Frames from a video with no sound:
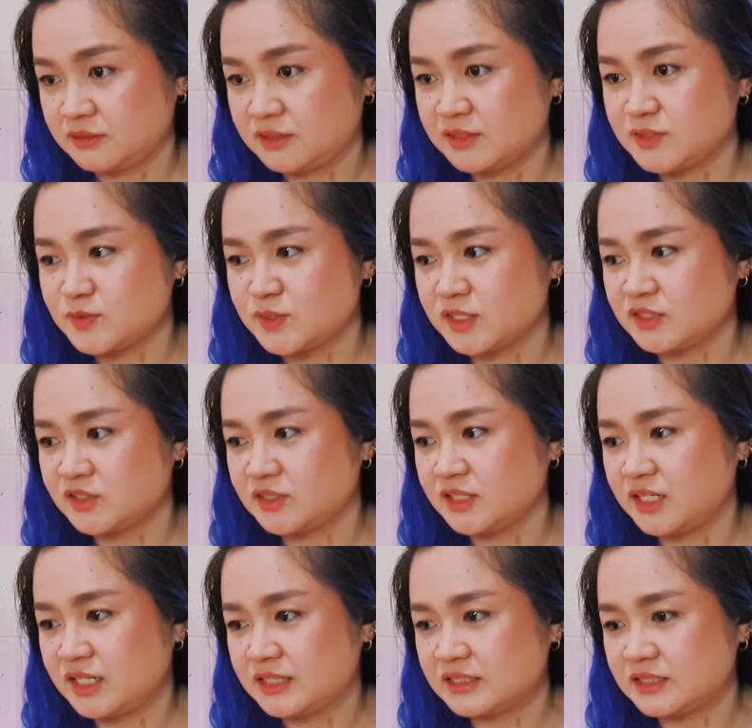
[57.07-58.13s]
I'm
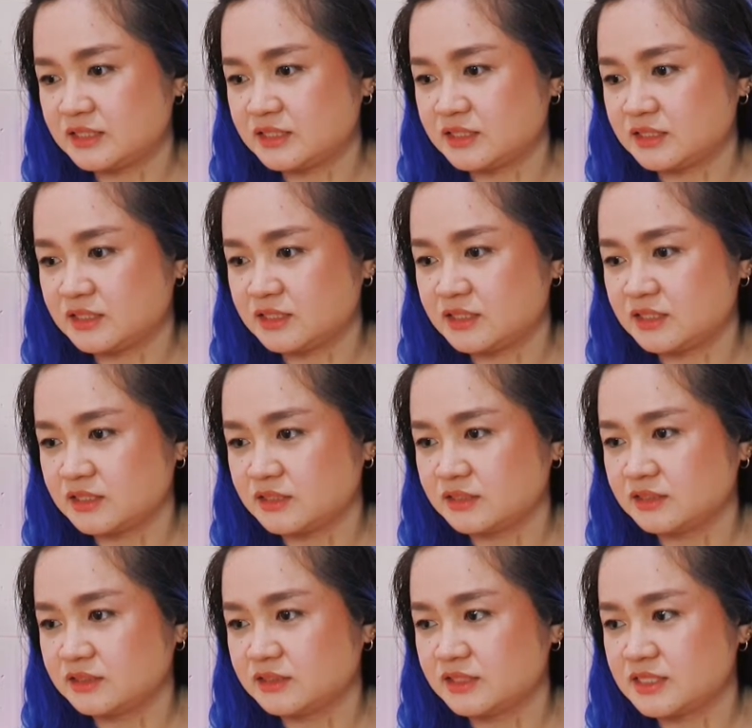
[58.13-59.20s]
certain at the
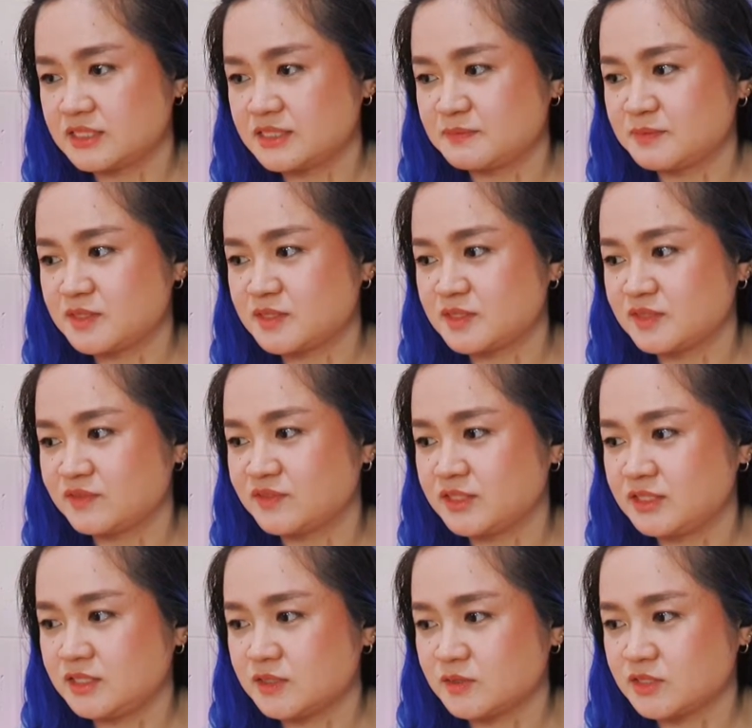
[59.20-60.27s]
girl. Nasa music video